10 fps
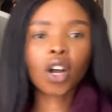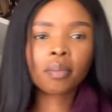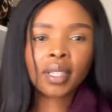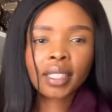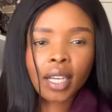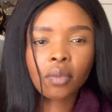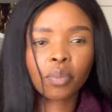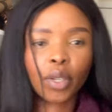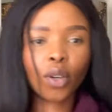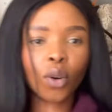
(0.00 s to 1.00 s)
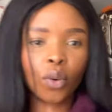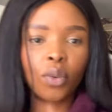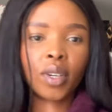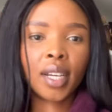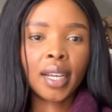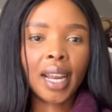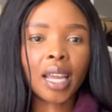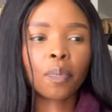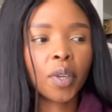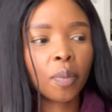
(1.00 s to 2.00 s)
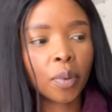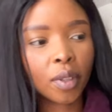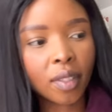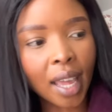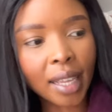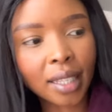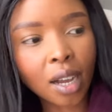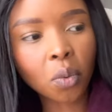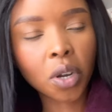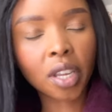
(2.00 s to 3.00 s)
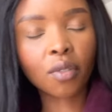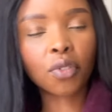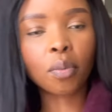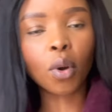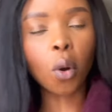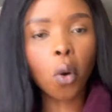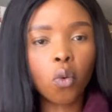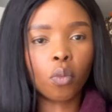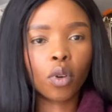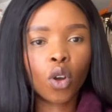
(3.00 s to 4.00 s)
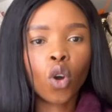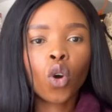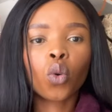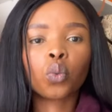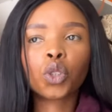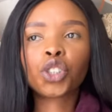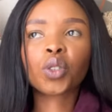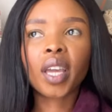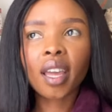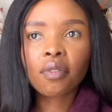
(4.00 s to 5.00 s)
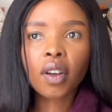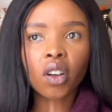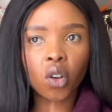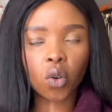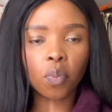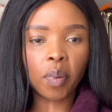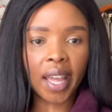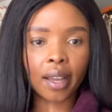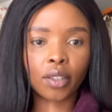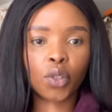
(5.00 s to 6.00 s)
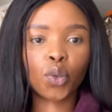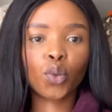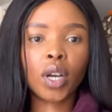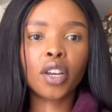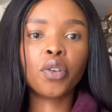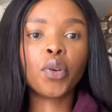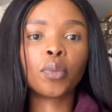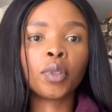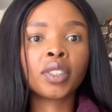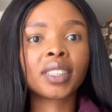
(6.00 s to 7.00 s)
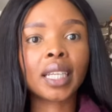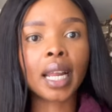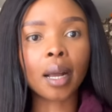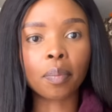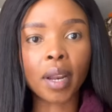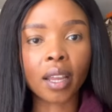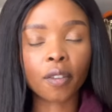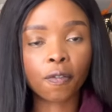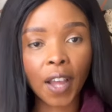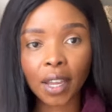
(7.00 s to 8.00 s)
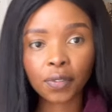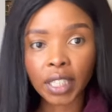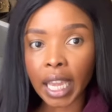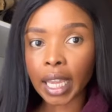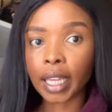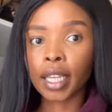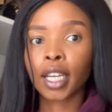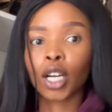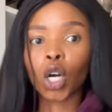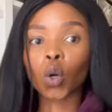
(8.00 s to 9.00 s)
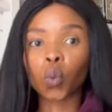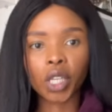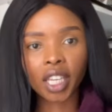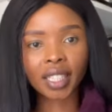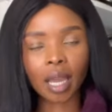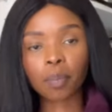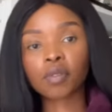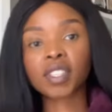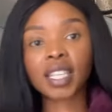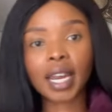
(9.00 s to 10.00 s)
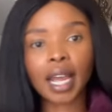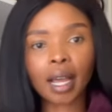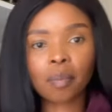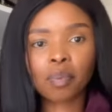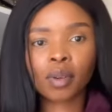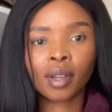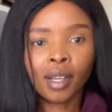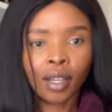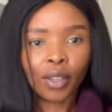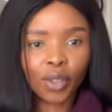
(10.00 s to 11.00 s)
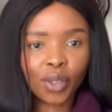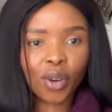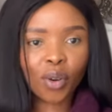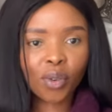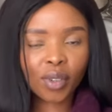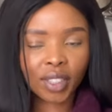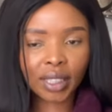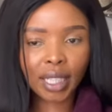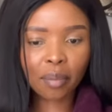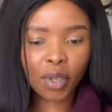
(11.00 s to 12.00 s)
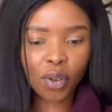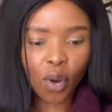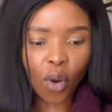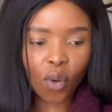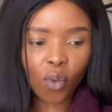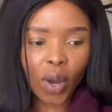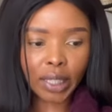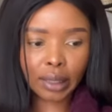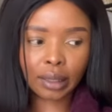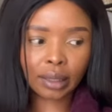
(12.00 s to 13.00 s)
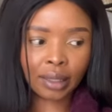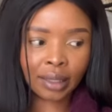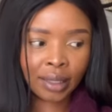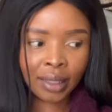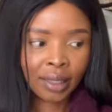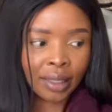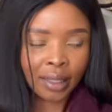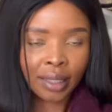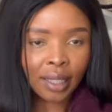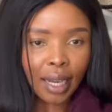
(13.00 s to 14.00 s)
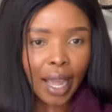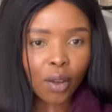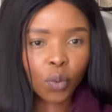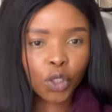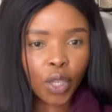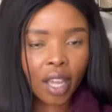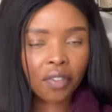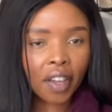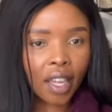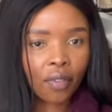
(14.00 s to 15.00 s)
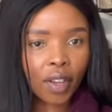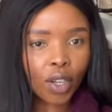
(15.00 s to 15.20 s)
comment down below. Like, people that are working from home, would you ever go back to a normal setup, like a 5 day a week type of setup? You know, just let me know what, like, would you ever